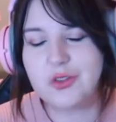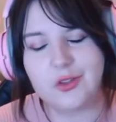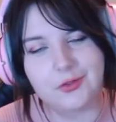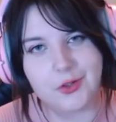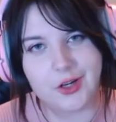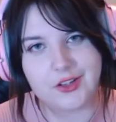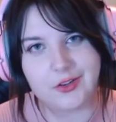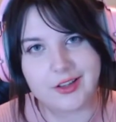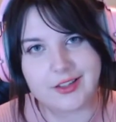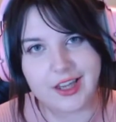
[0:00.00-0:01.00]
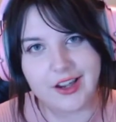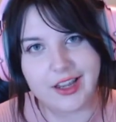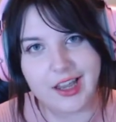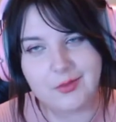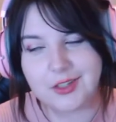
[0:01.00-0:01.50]
so if you guys don't like scary
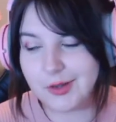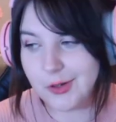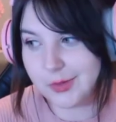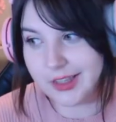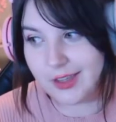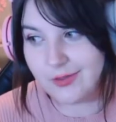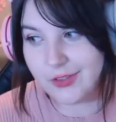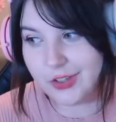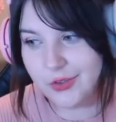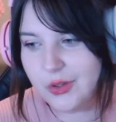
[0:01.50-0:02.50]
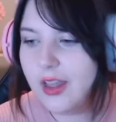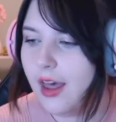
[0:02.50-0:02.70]
games, this might not be the game for you.